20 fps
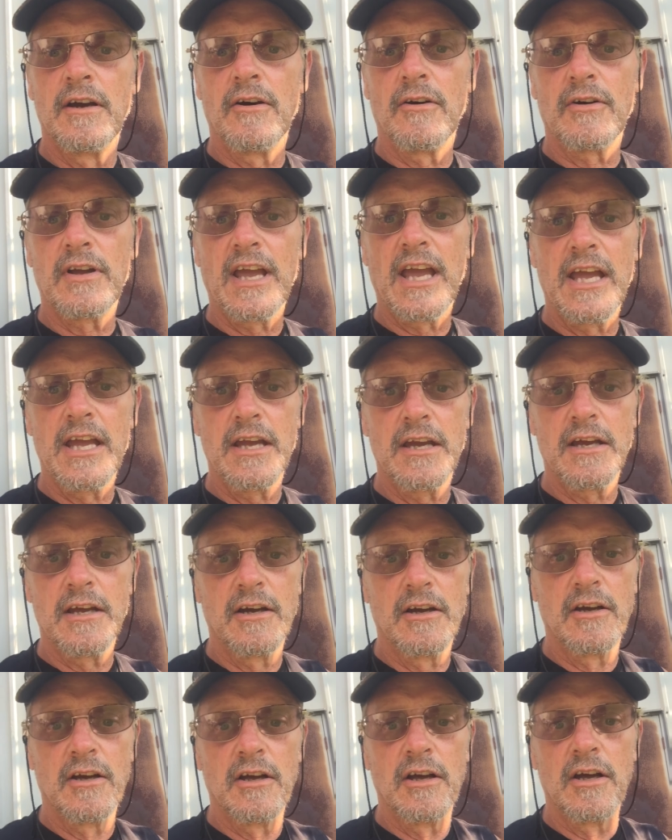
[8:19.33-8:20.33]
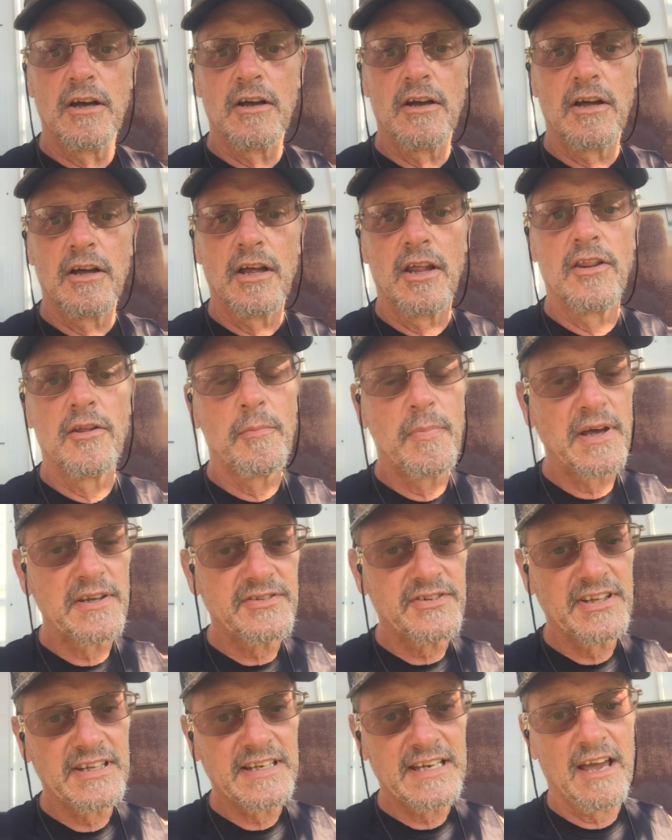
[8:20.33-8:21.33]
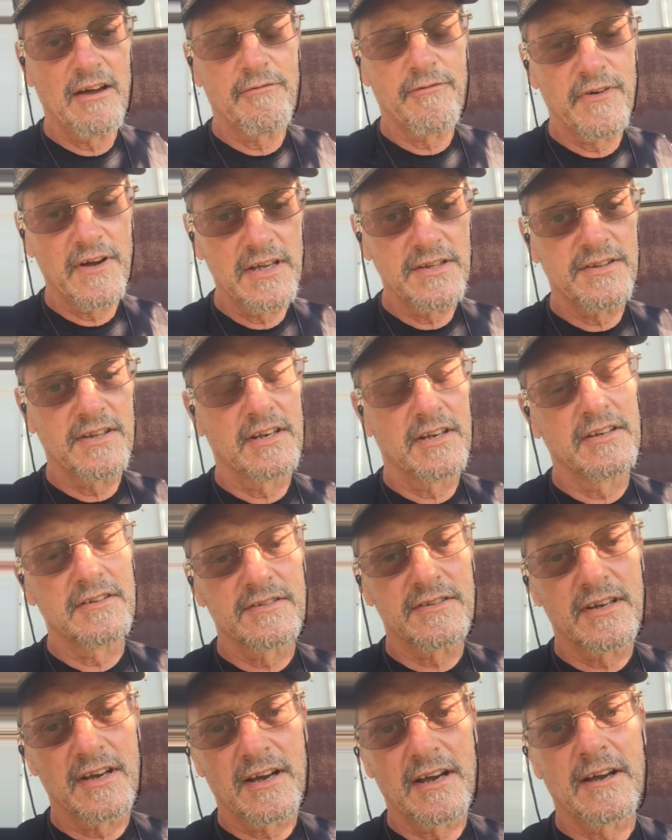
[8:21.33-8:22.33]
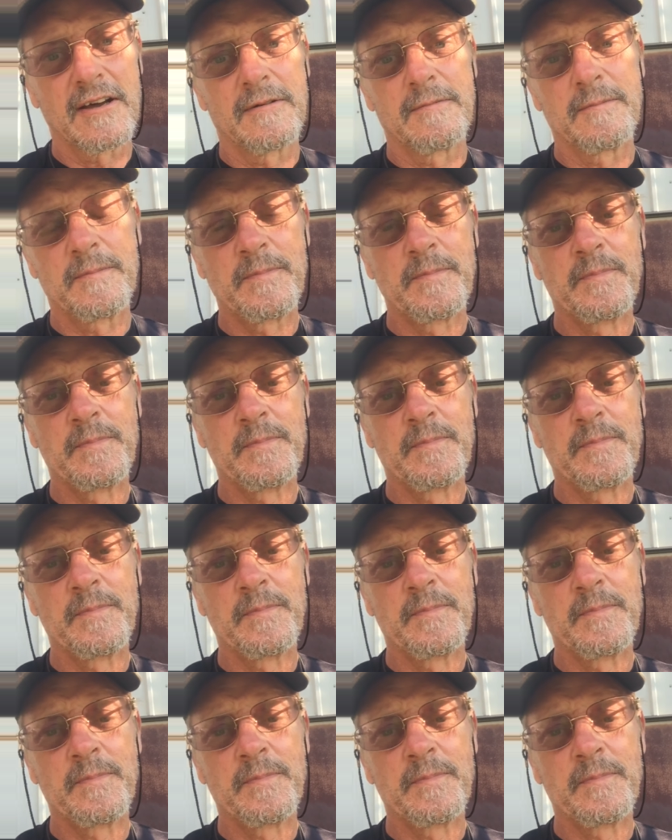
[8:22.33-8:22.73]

Okay? And the best thing to have faith in is God.